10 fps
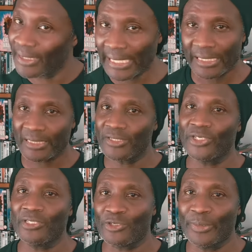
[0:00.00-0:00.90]
Ladies and
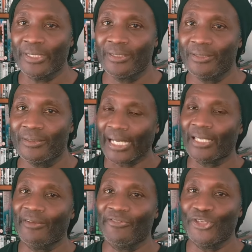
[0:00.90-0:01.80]
gentlemen, I
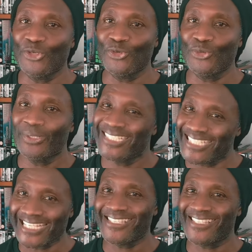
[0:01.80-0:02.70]
give you
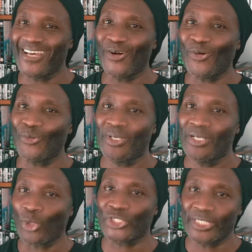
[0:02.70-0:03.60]
Denzel
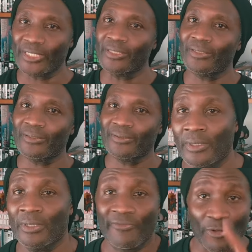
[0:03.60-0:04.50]
Washington.
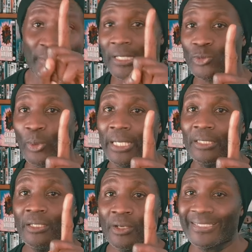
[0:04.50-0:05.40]
The film gets
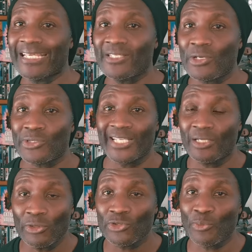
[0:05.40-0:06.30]
one, but Denzel's
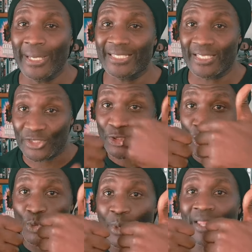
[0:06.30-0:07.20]
inclusion makes it
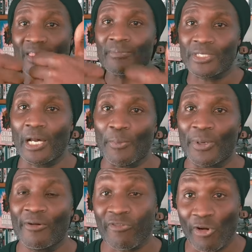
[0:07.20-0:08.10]
2 thumbs up
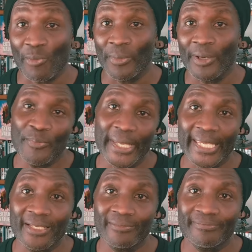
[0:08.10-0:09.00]
from me.